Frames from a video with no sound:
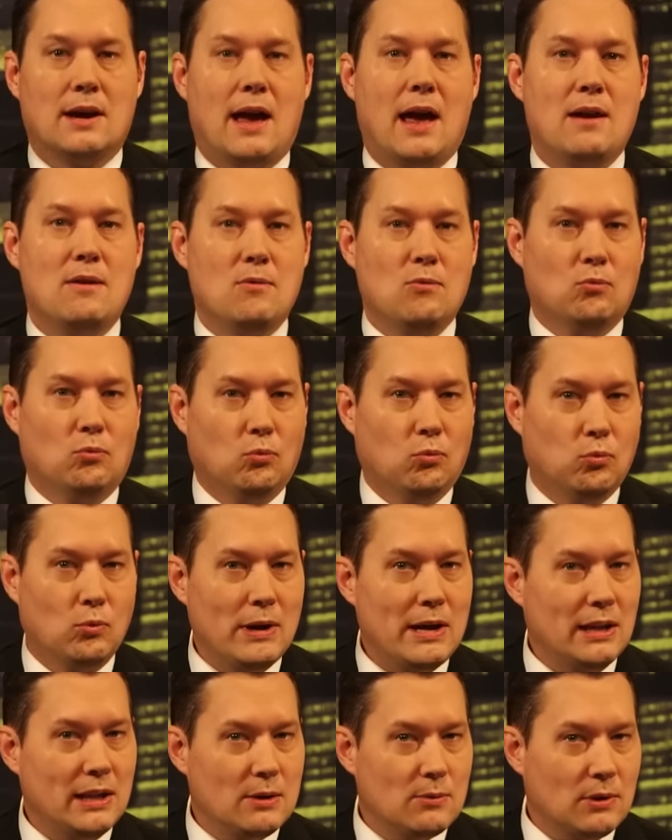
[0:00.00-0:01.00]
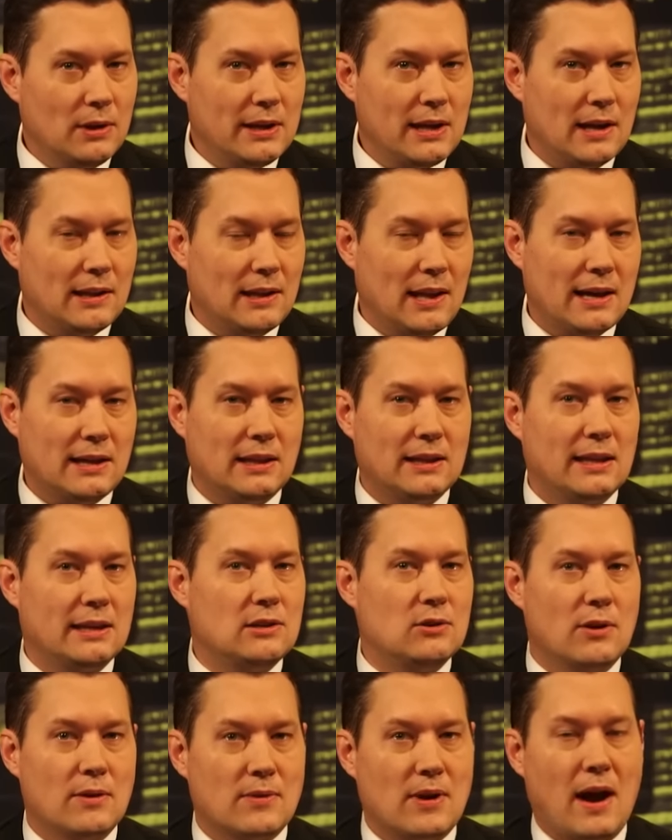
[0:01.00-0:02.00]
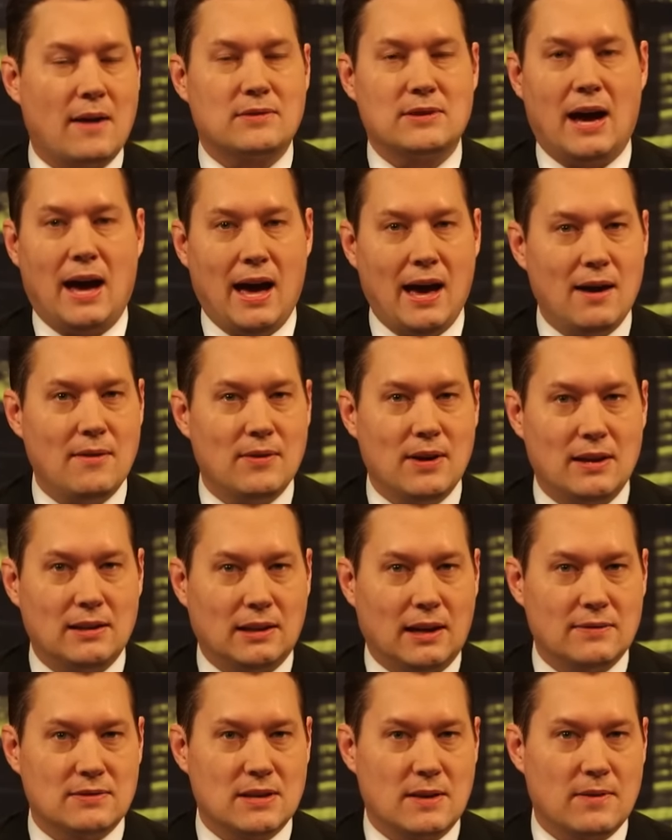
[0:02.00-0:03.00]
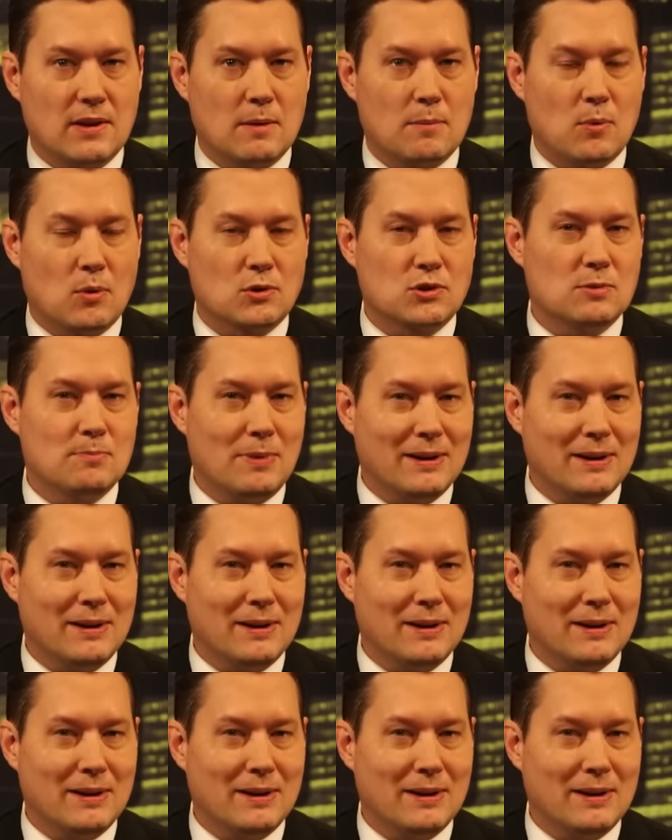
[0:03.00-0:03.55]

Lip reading: and really, really unlikely that you'd ever have to have a life-saving abortion,